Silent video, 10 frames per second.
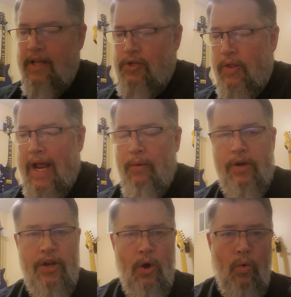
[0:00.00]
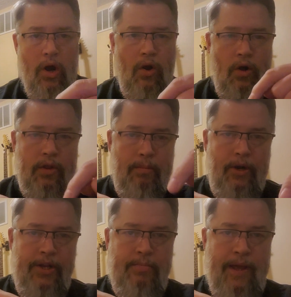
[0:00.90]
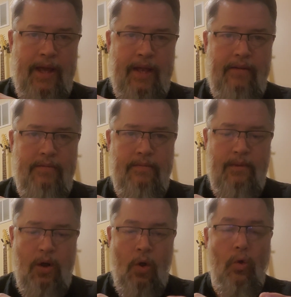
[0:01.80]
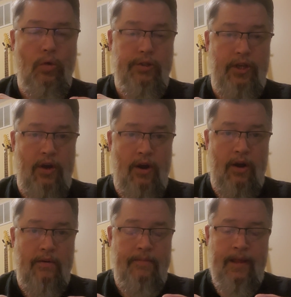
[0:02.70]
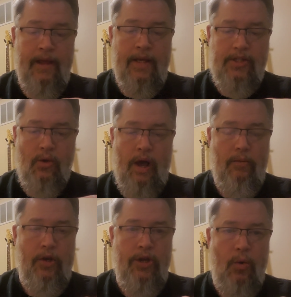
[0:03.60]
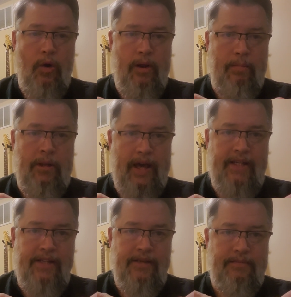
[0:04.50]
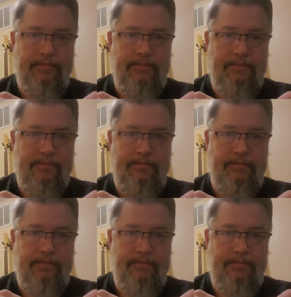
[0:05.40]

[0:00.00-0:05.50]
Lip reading: so that I would know where all the bridge pin holes are, so I would know where to place